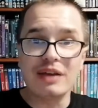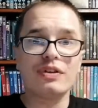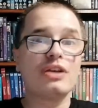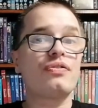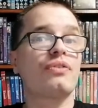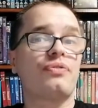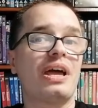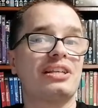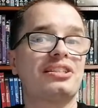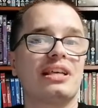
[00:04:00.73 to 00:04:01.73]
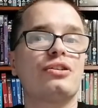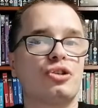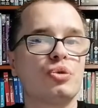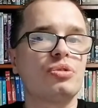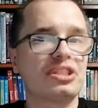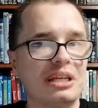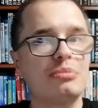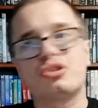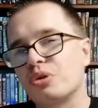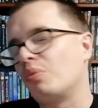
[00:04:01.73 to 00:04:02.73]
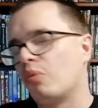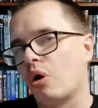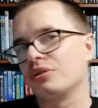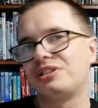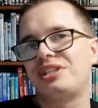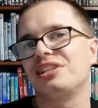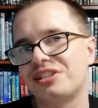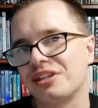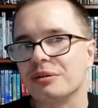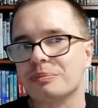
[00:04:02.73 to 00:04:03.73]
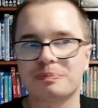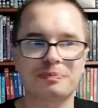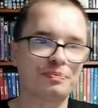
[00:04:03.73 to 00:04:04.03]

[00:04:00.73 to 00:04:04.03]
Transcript: even if at first they do seem somewhat distant.